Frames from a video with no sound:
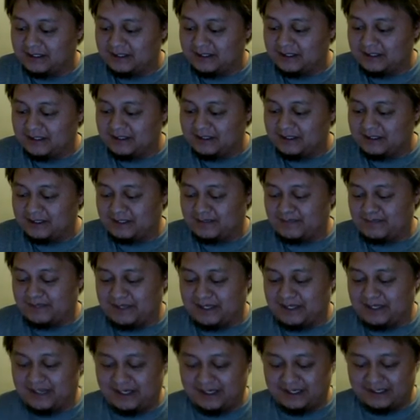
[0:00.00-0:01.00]
Just
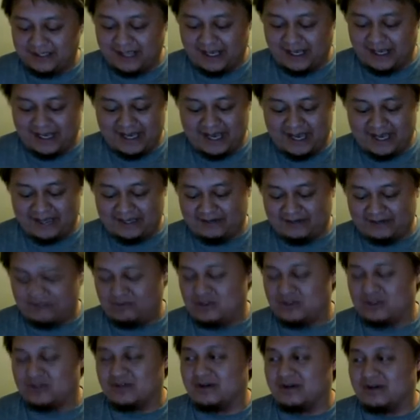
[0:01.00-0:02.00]
because I can't
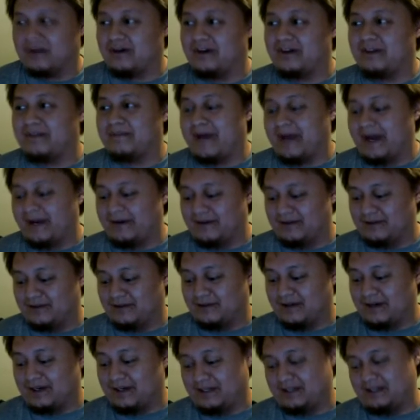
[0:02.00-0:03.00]
destroy all the back row,
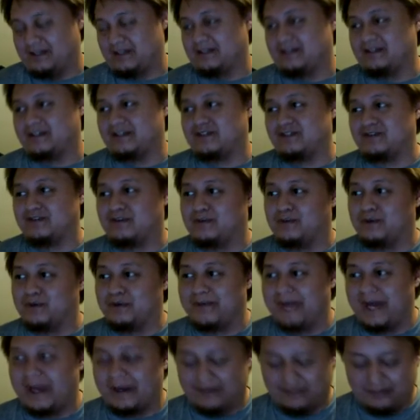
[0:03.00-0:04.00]
so I need to destroy more
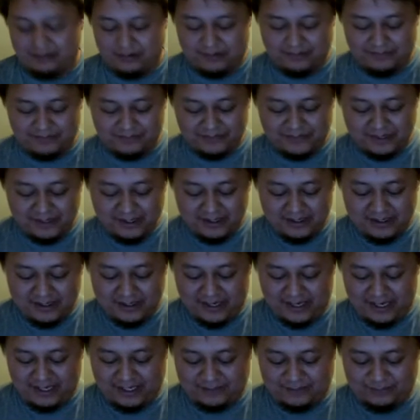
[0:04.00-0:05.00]
back row.
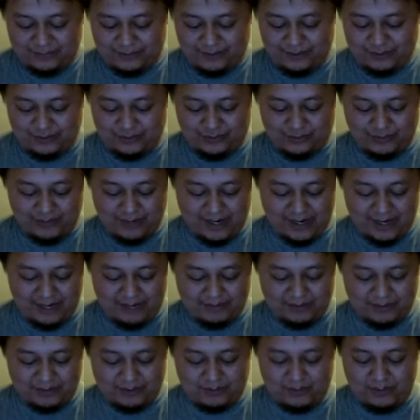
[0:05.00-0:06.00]
As for
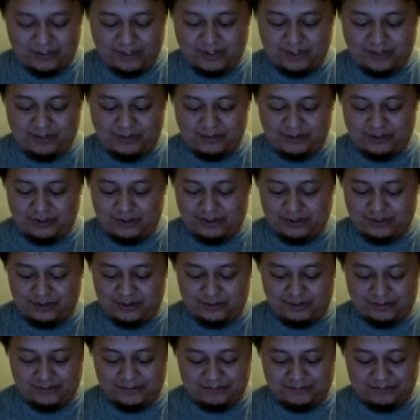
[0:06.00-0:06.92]
traps, we go to